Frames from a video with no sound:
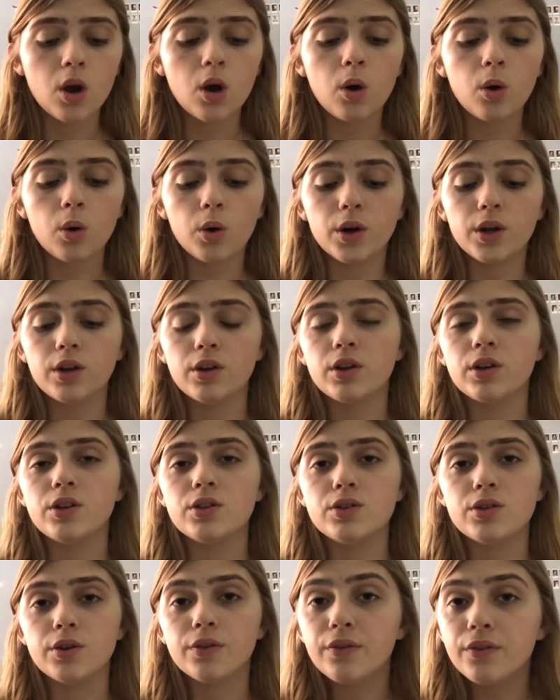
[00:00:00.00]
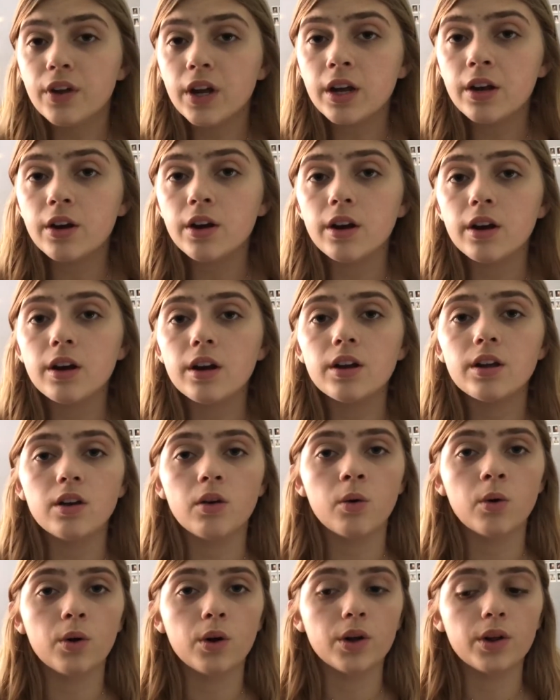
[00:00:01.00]
or you can use your finger
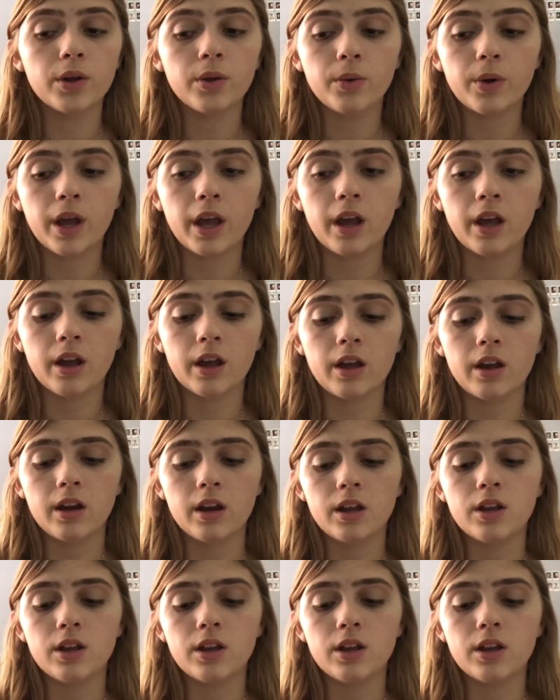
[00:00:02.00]
or you can